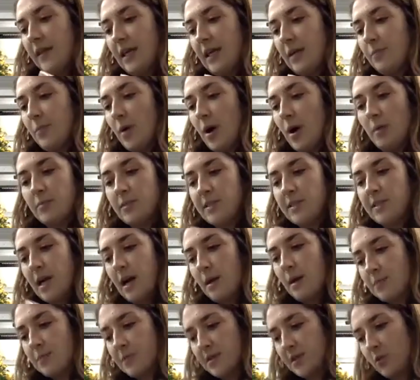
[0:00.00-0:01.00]
the pump
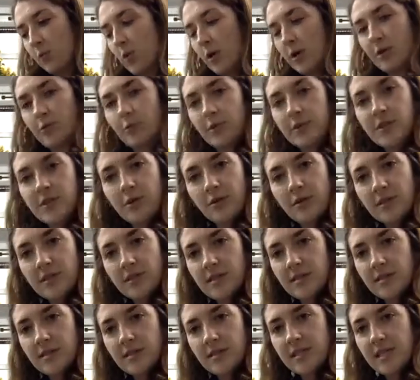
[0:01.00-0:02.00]
stops, the water returns
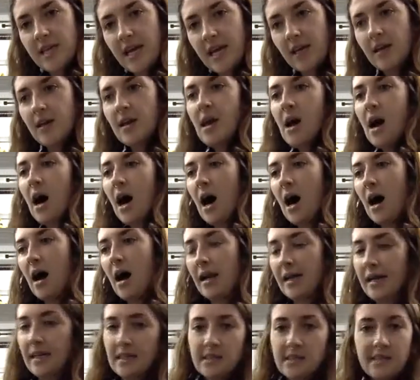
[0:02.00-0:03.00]
to the tank,
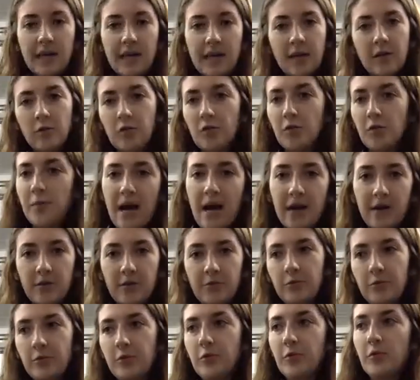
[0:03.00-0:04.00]
and gets cycled back
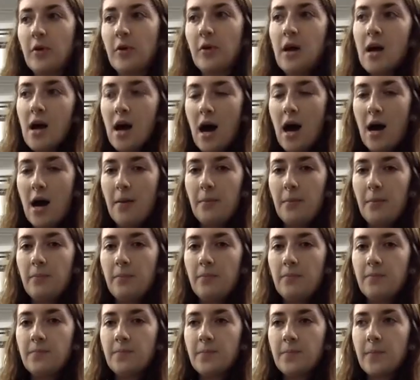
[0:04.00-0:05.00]
through
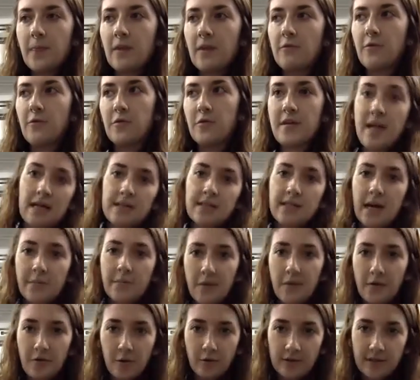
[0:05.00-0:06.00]
for the next
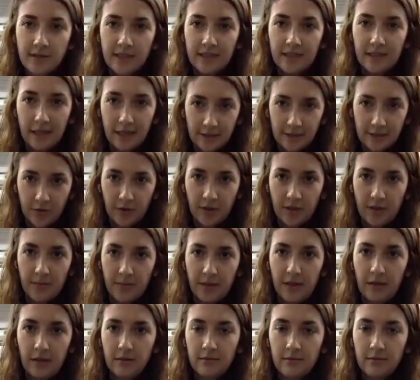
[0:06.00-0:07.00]
time that those seedlings are going to
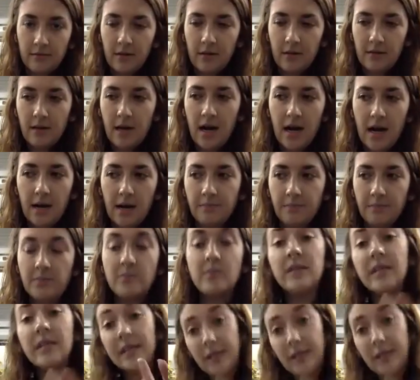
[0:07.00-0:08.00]
be
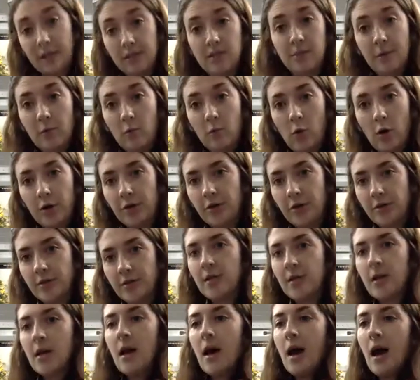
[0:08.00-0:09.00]
needing to be watered.
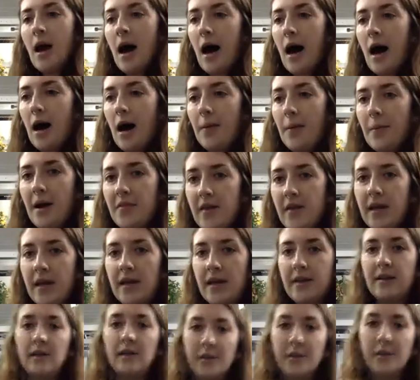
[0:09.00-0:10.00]
And
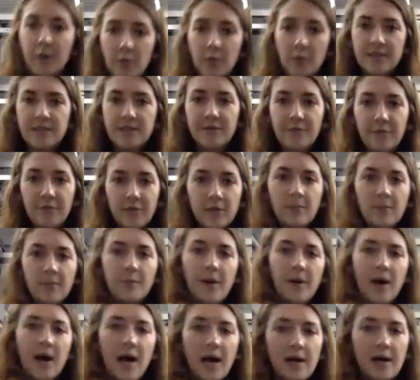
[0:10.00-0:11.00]
then a little bit different
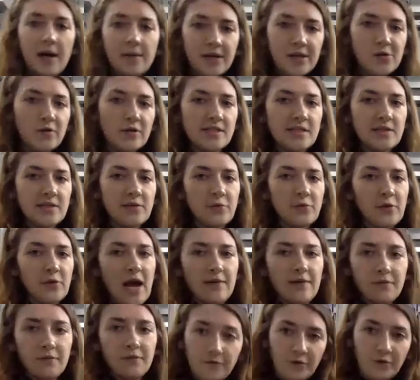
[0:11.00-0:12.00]
behind me, you can see
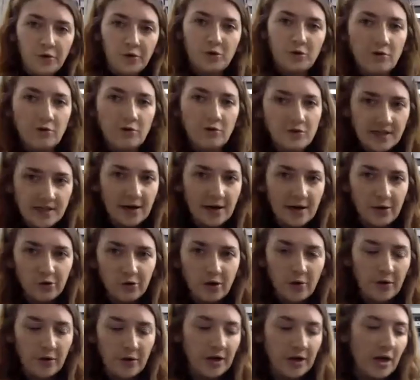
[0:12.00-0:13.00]
we have a vertical
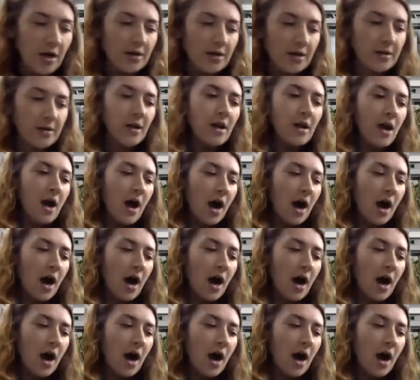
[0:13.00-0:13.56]
style going on.